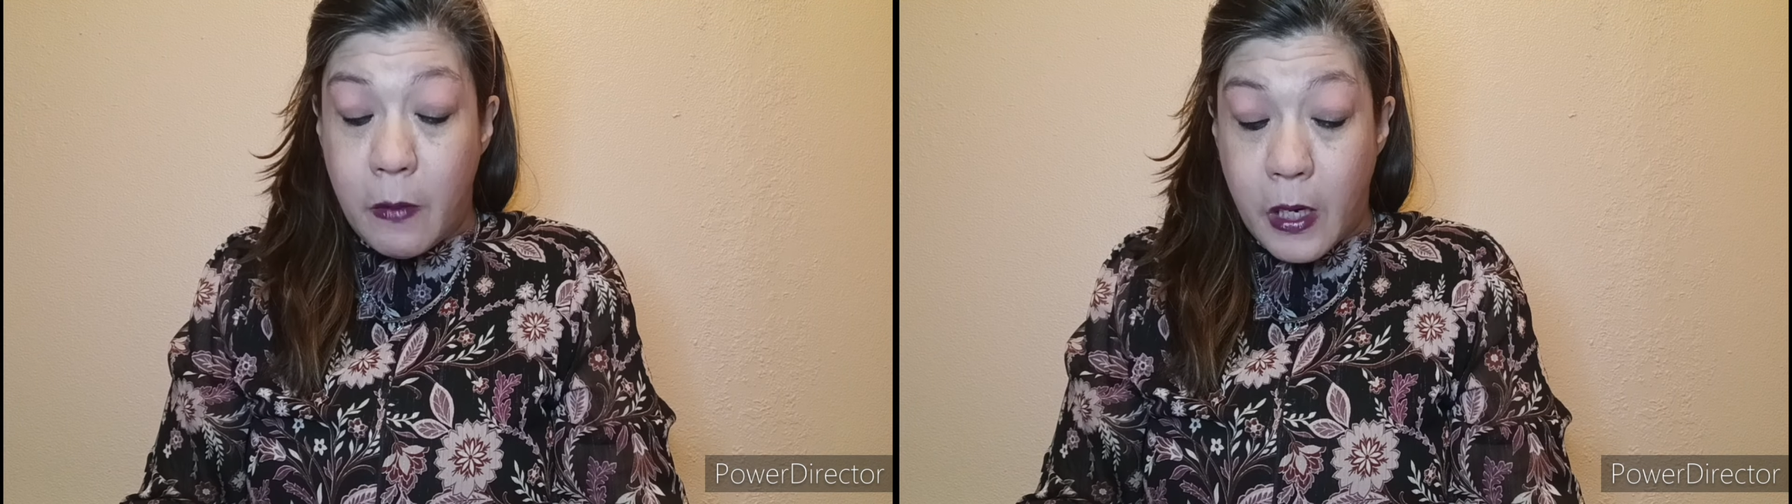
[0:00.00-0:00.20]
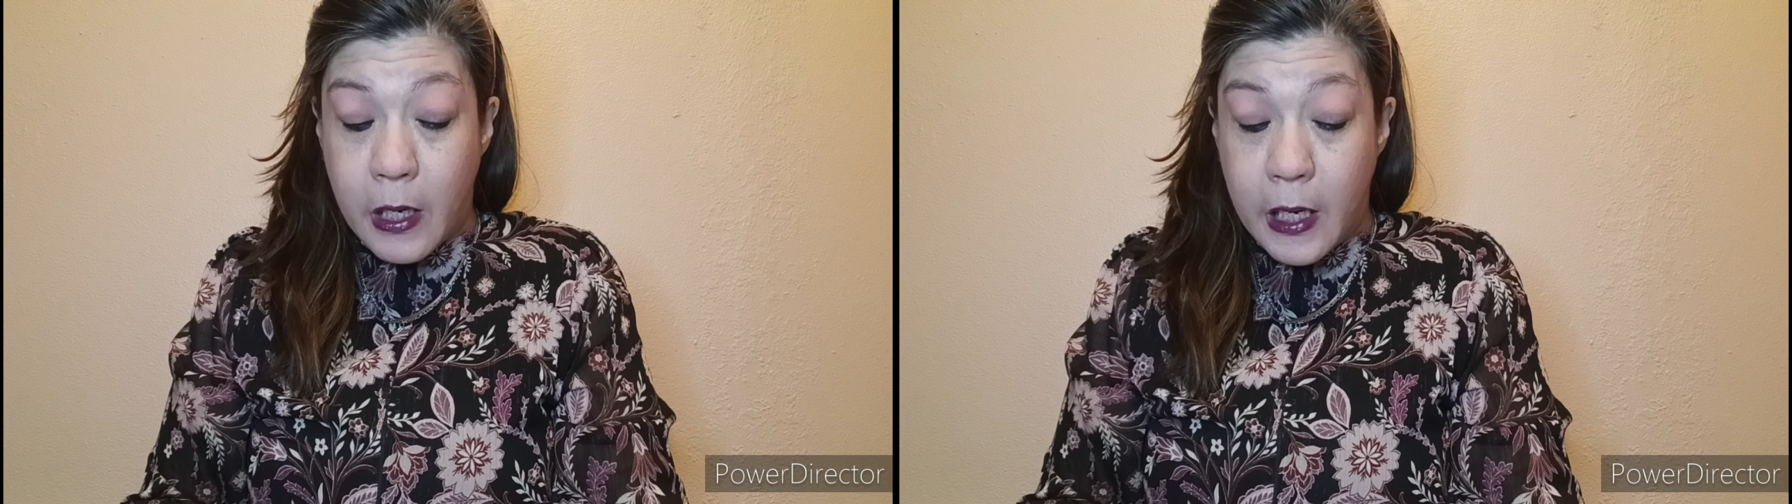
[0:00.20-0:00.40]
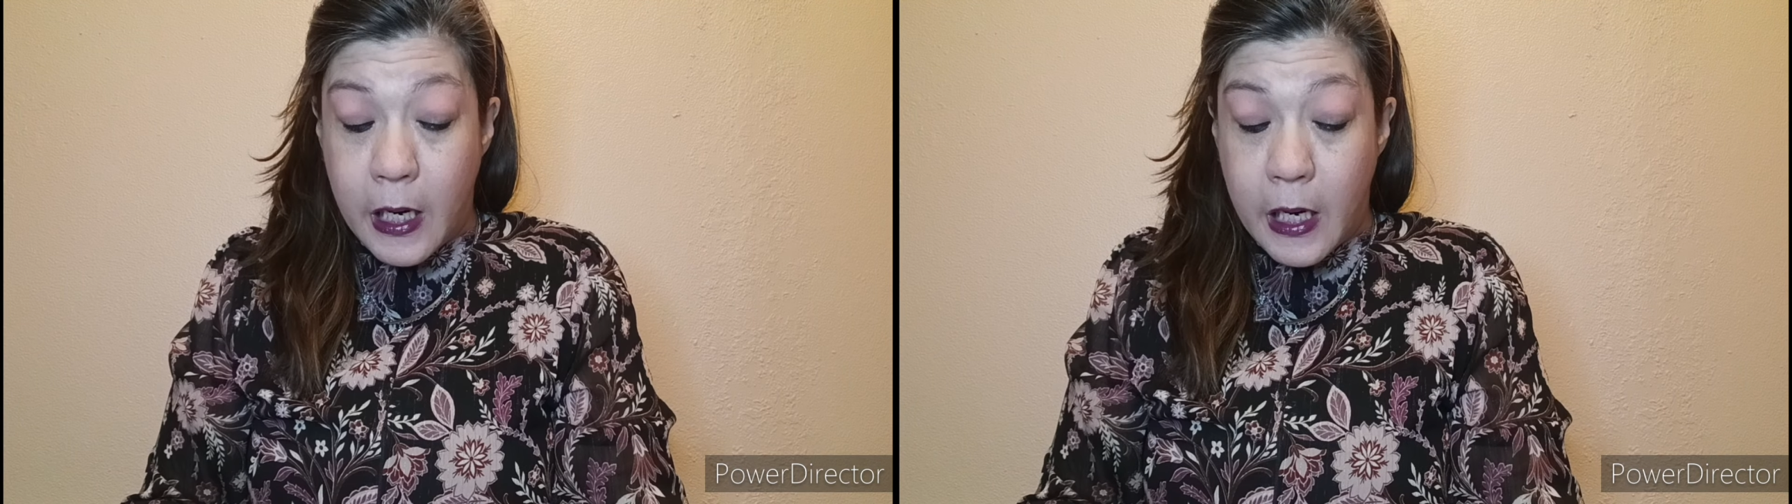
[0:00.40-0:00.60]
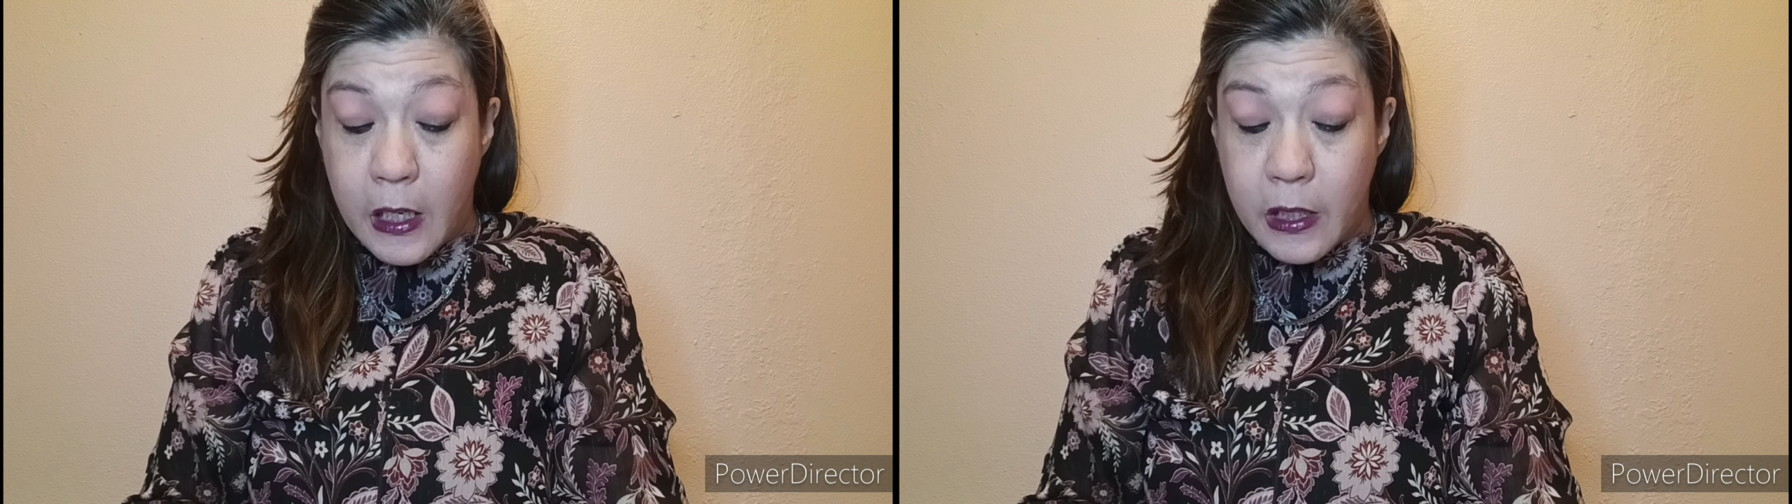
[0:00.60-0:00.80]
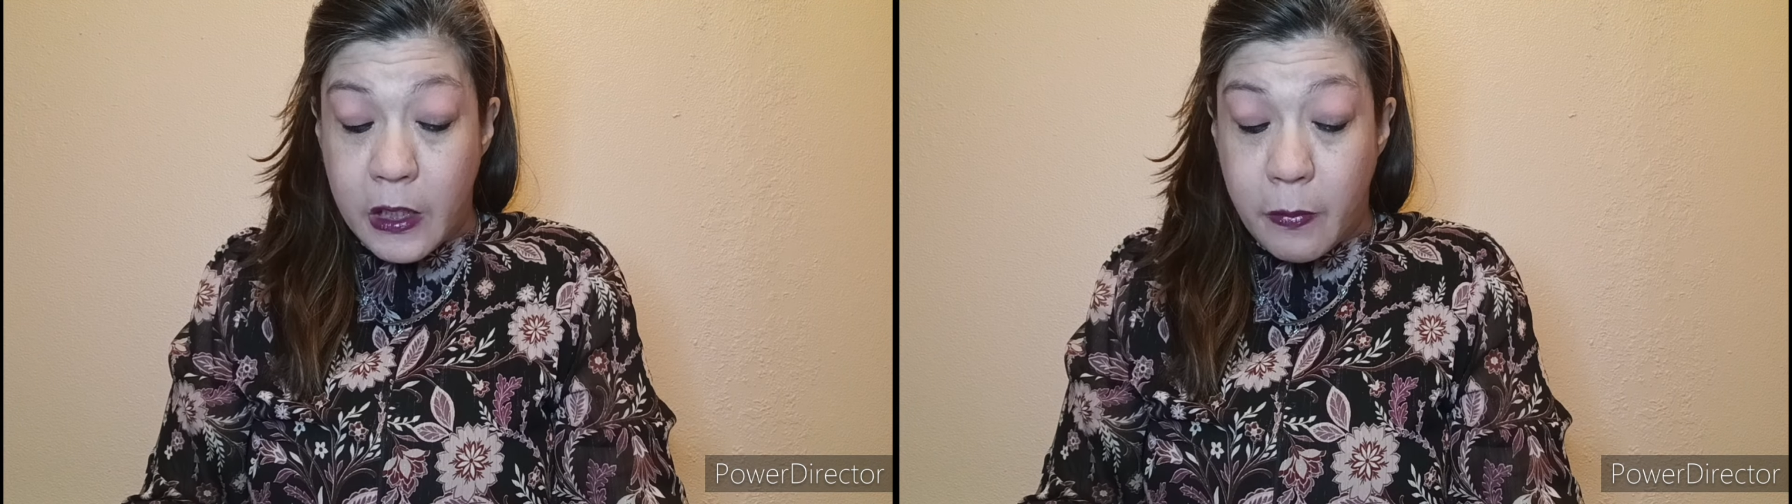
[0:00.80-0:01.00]
Kamala
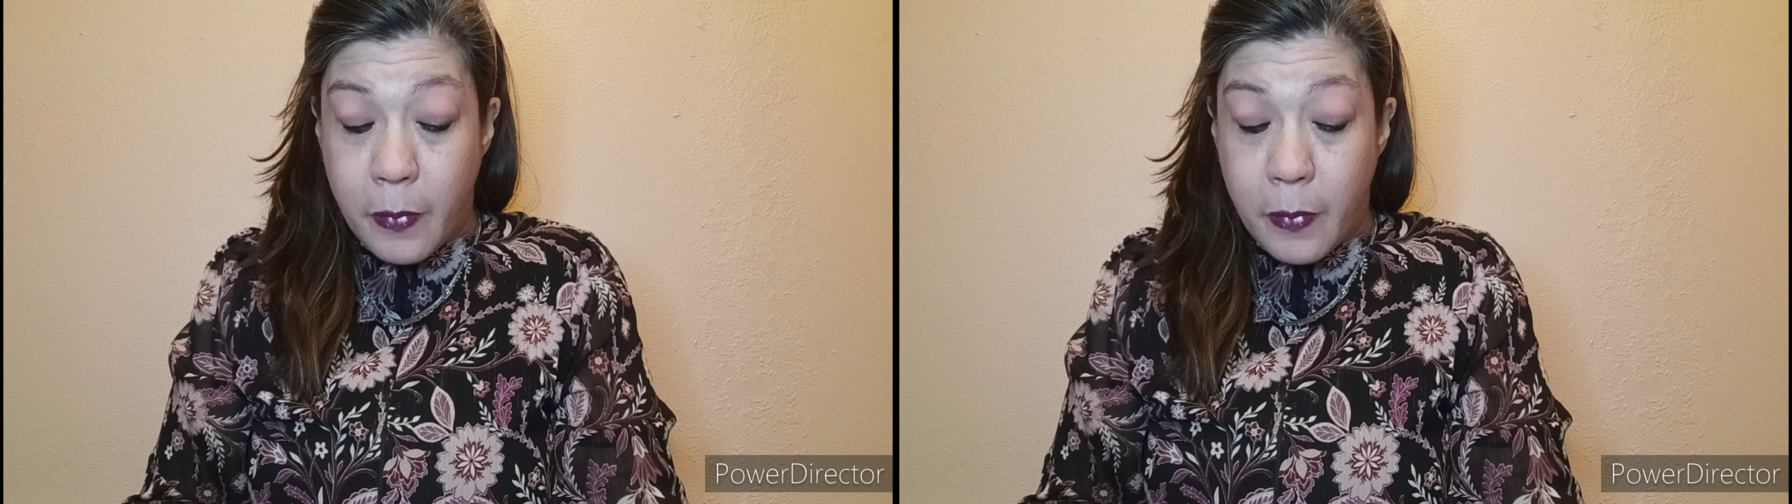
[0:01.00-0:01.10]
Harris